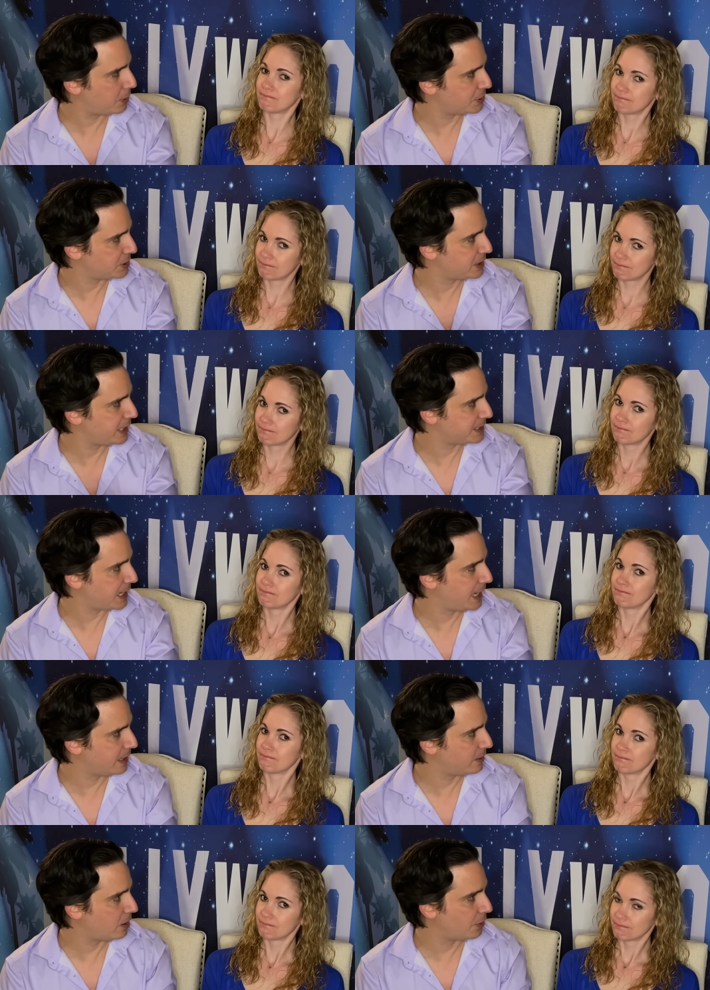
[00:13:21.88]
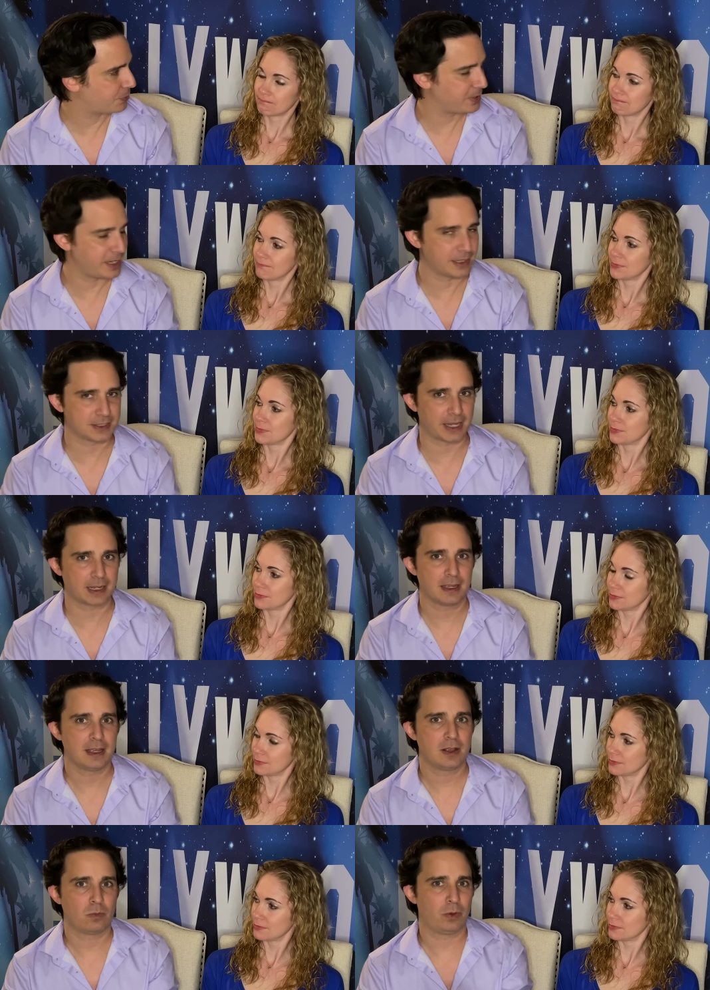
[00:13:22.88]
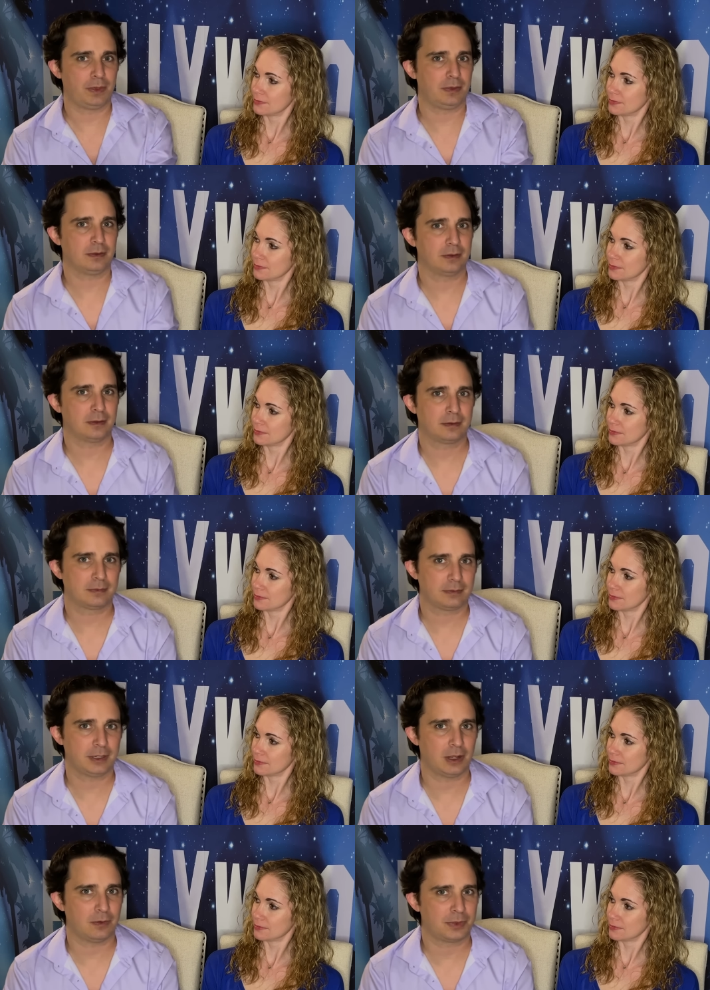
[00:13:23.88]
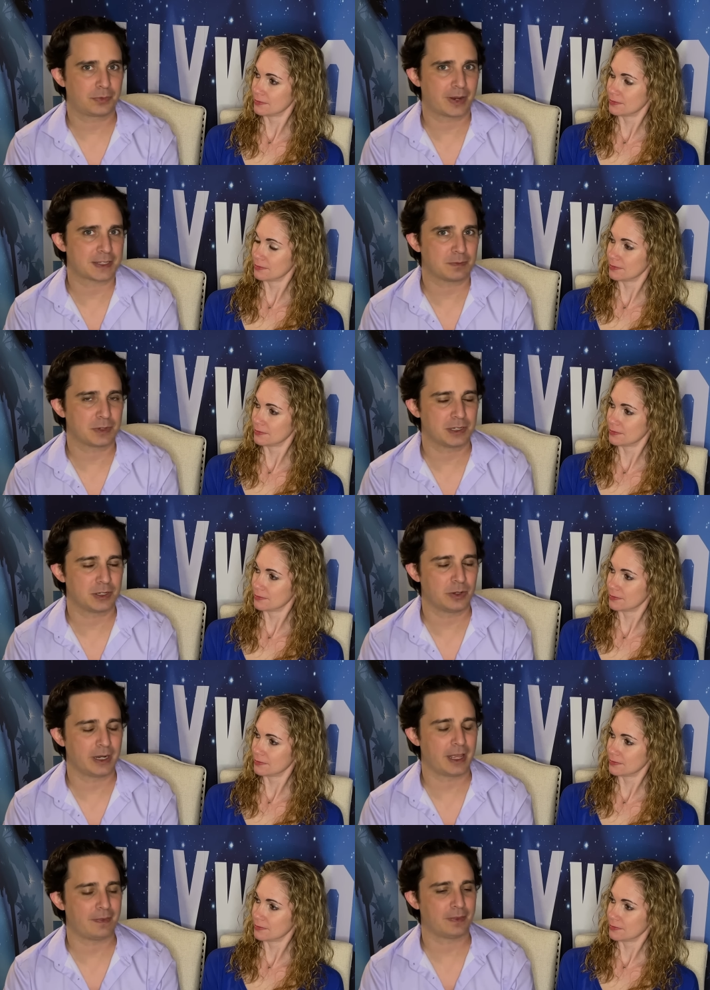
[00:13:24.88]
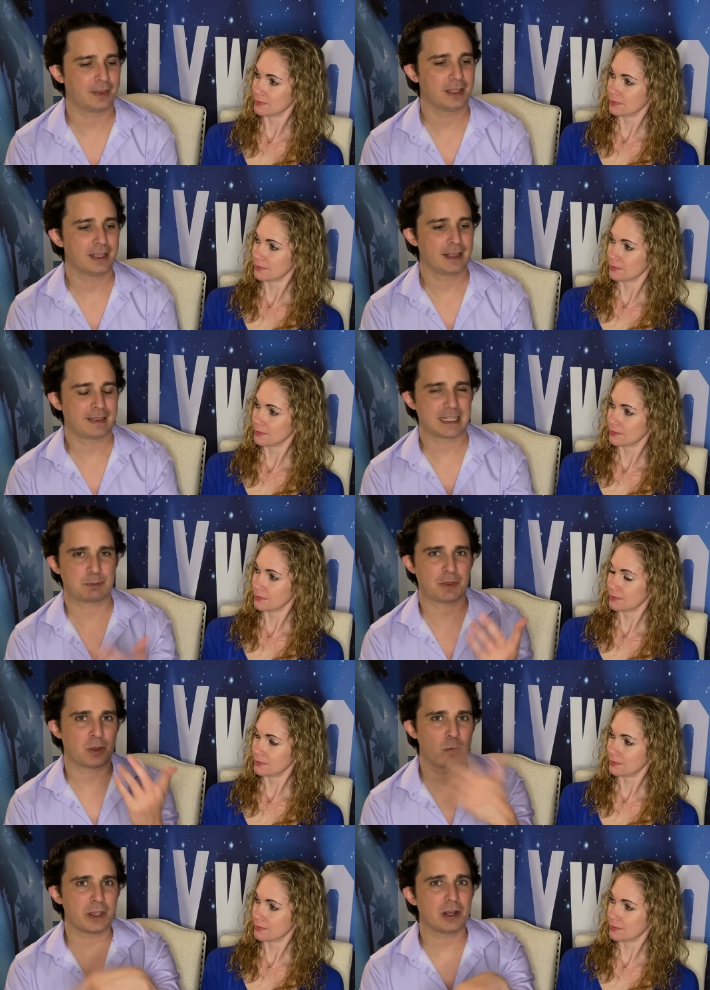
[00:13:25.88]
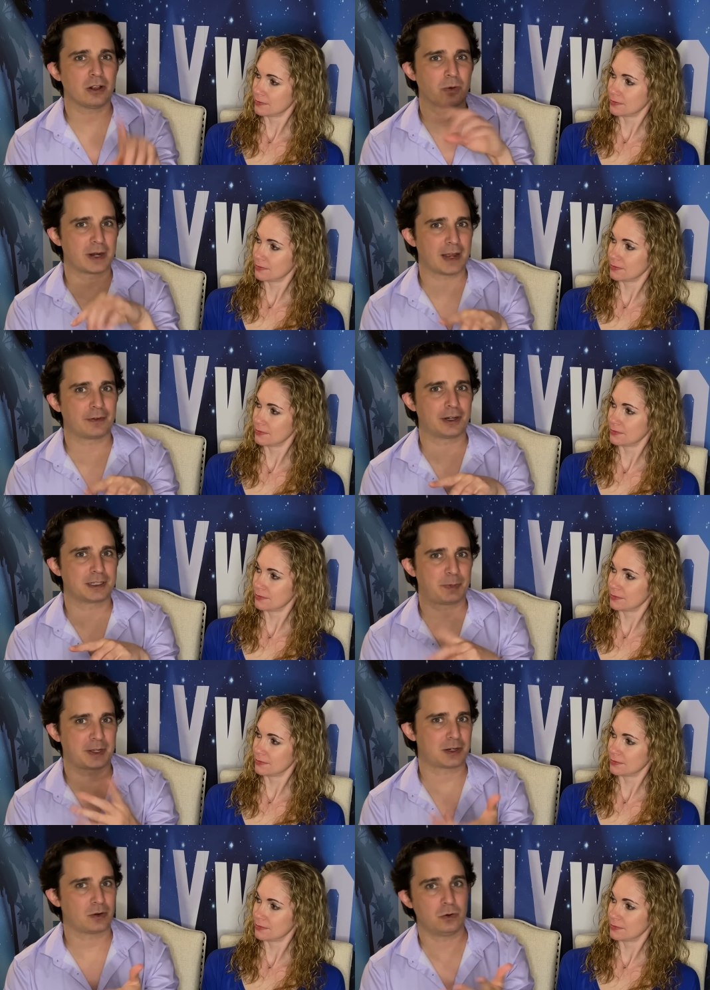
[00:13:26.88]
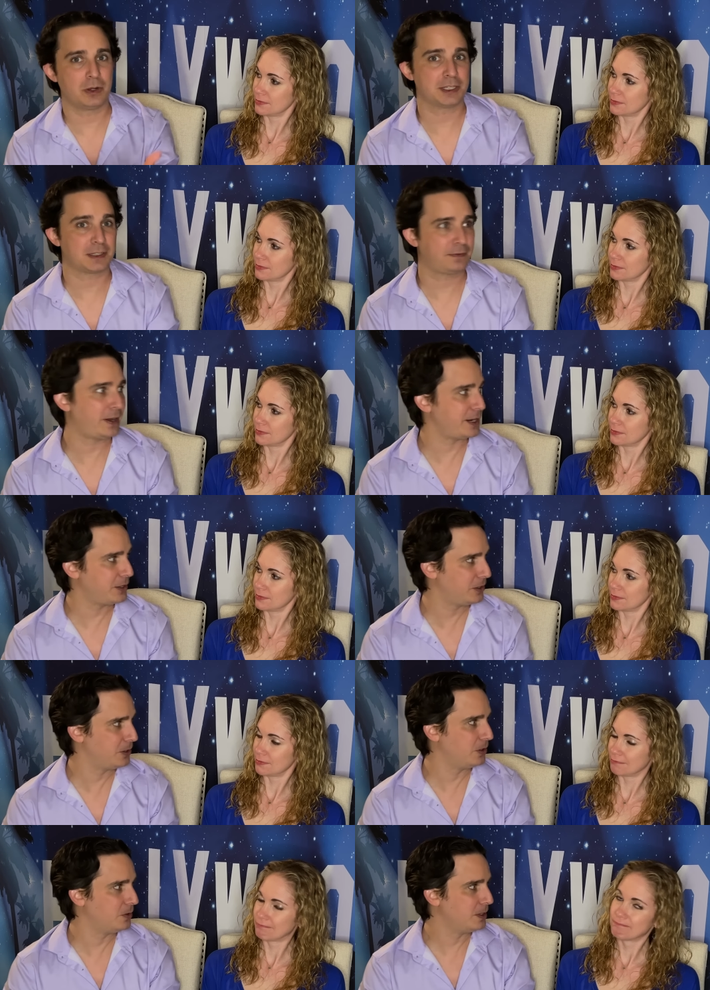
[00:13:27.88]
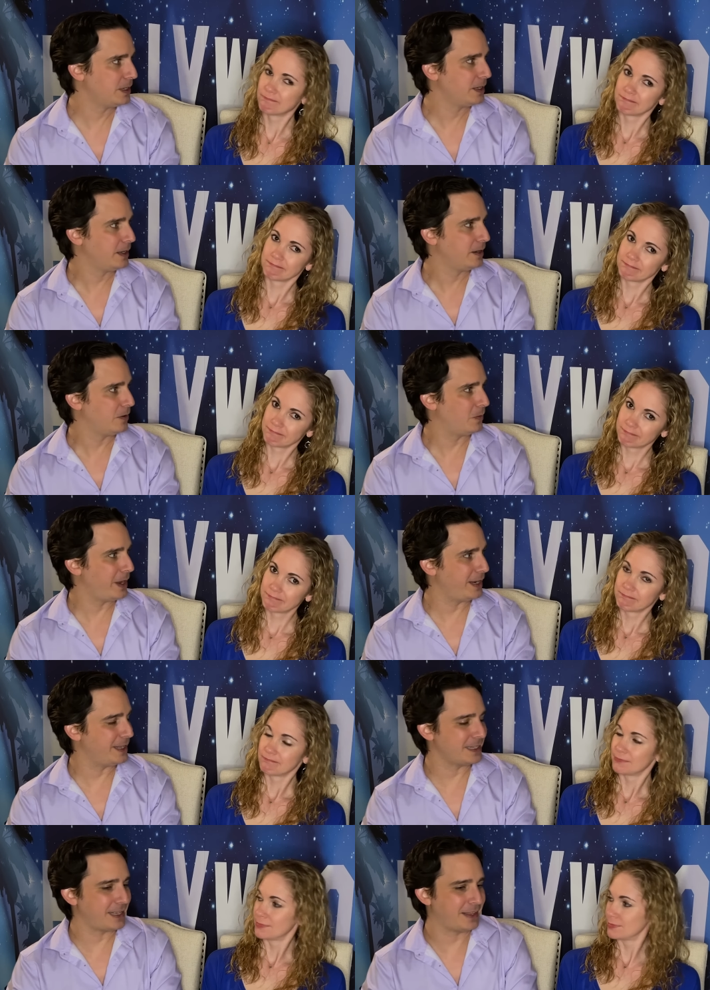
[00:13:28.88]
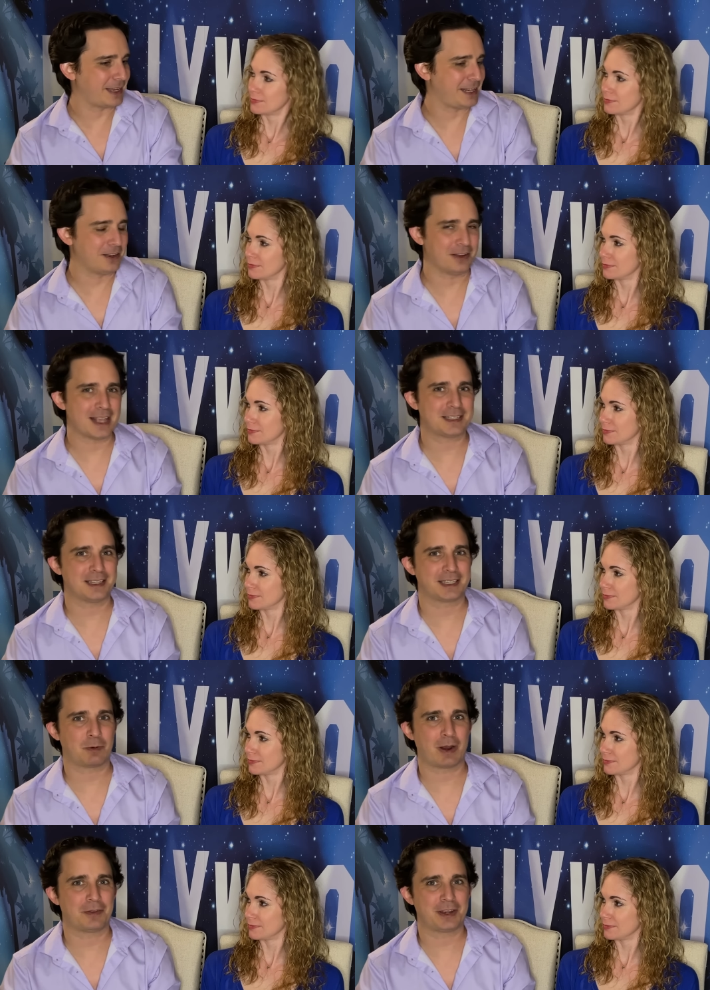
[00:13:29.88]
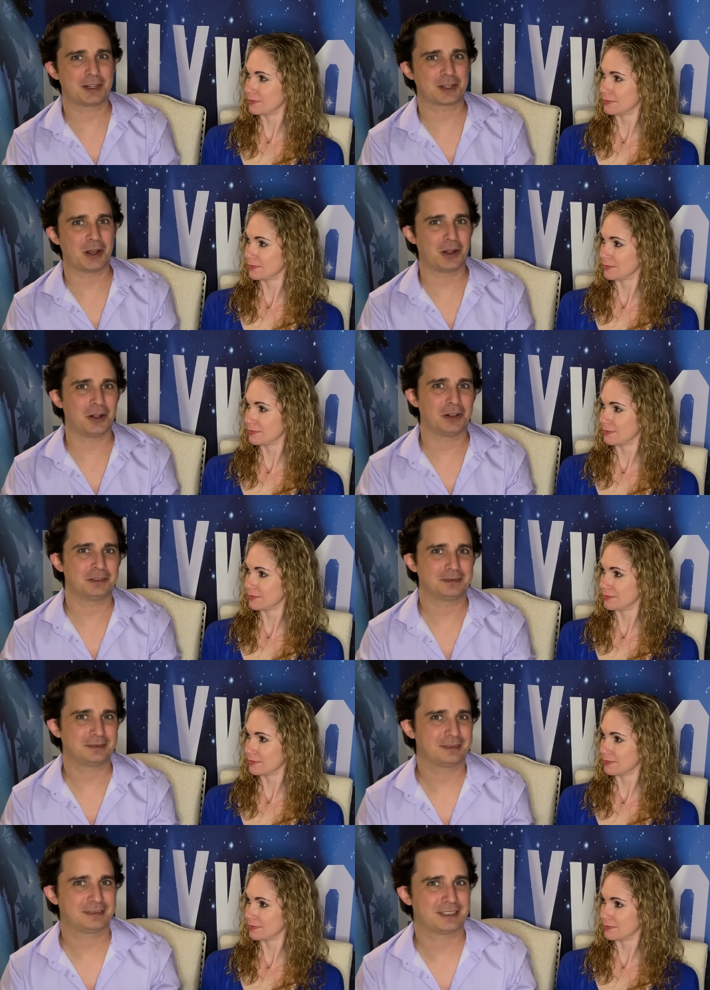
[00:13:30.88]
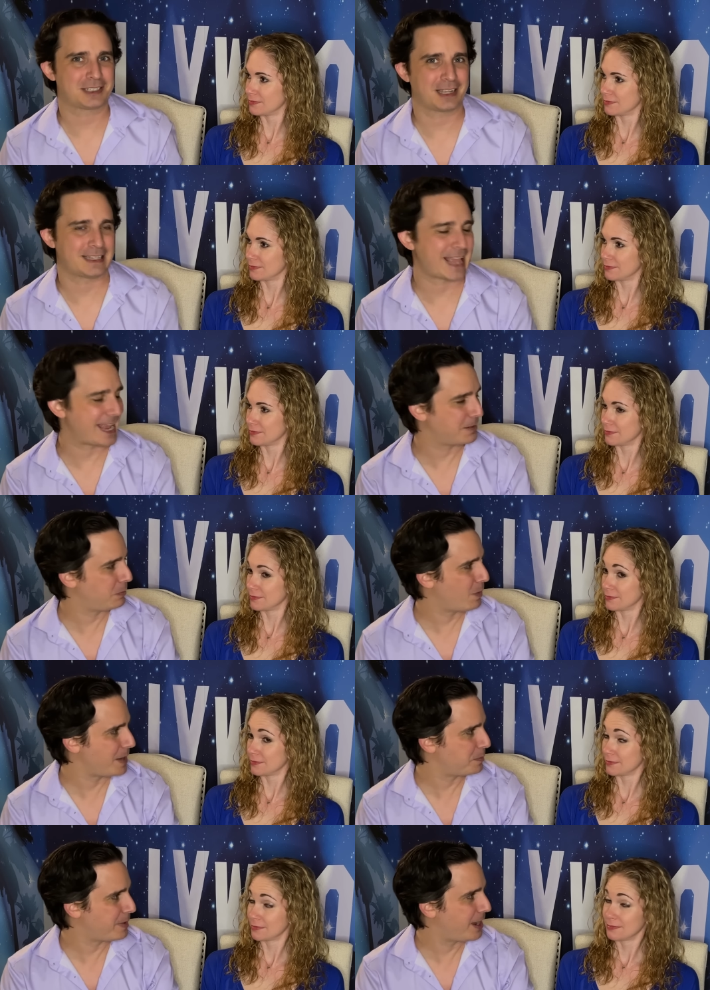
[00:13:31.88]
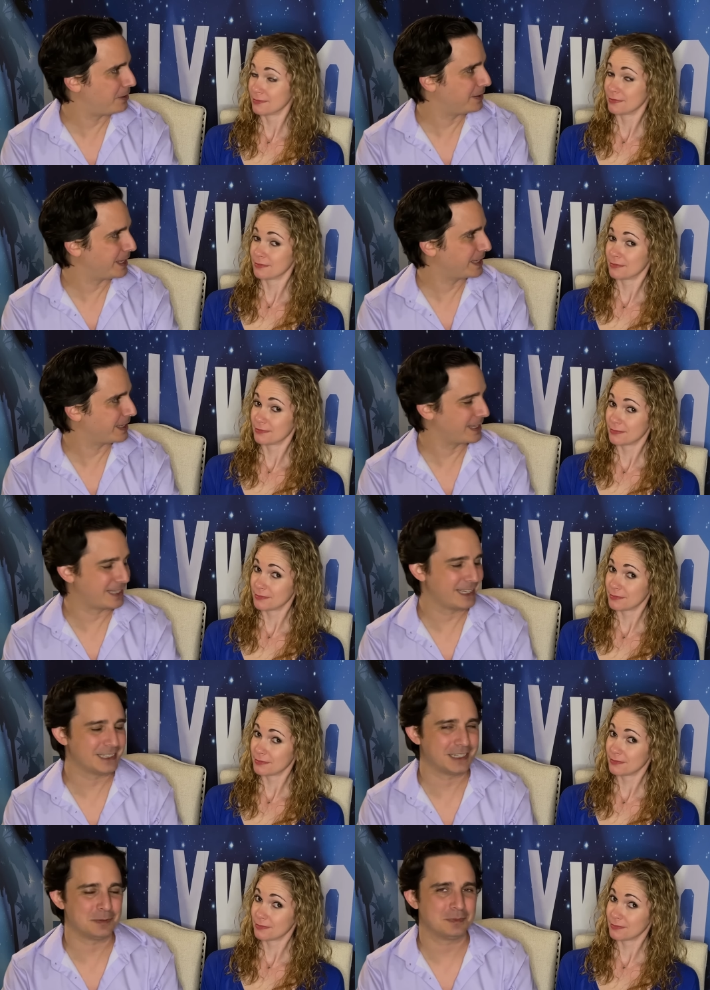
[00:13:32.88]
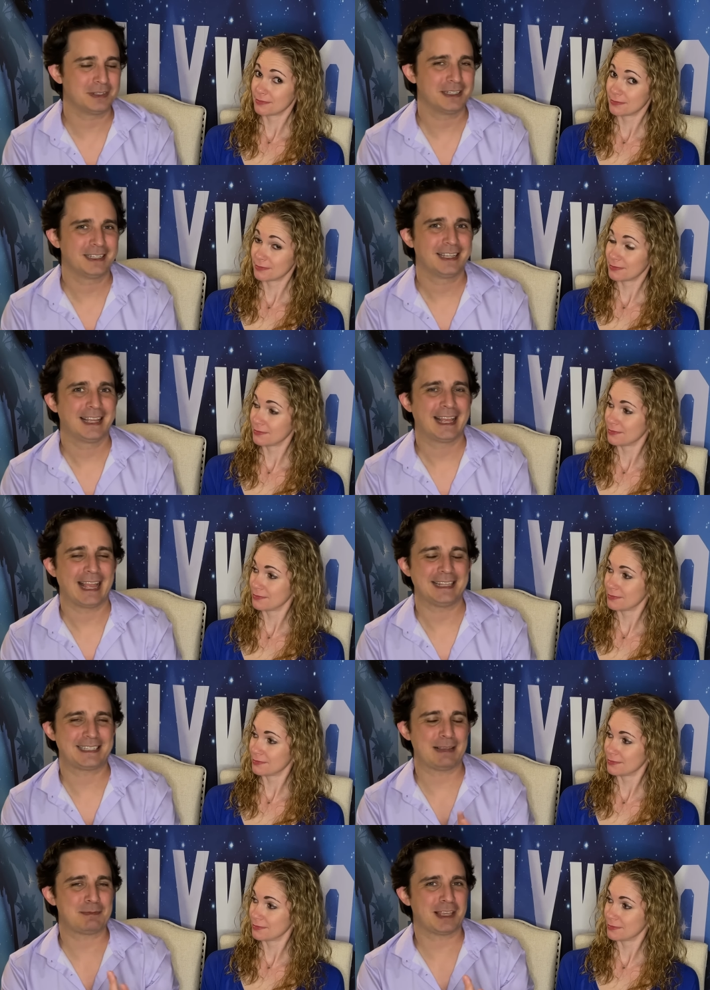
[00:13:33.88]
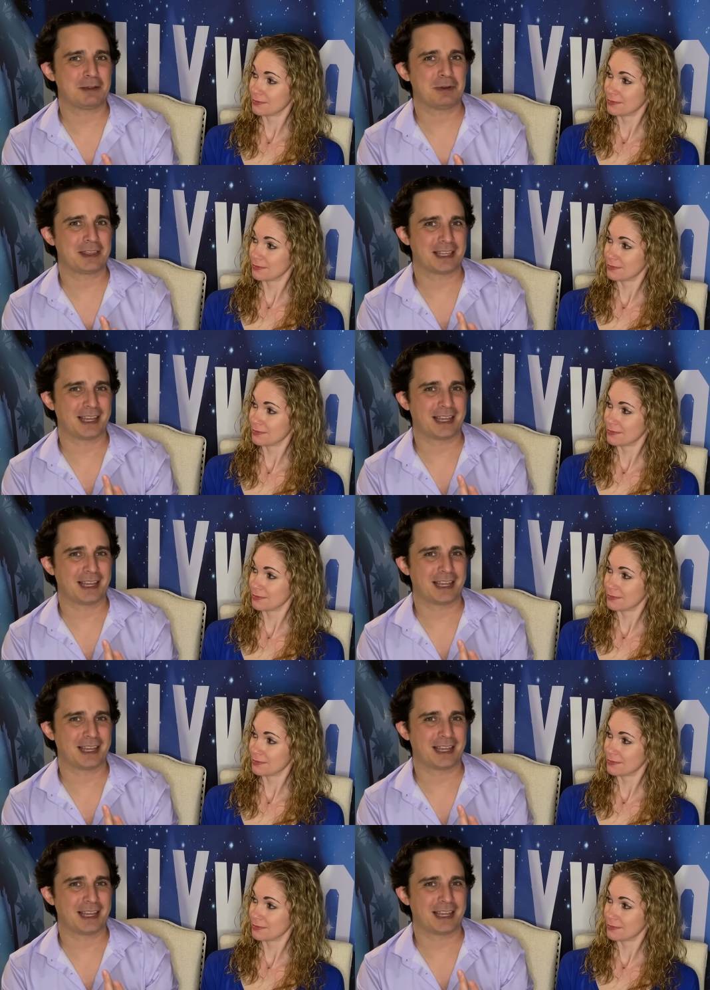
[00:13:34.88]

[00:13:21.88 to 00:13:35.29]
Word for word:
Speaker 1: person takes on all three, and it's like when you know the rest of them could do it, and they spun the wheel or whatever to pick who gets to fight who. When in, in like you know essence, like why don't they just all just attack them and wipe them out and like and kill them? And same thing with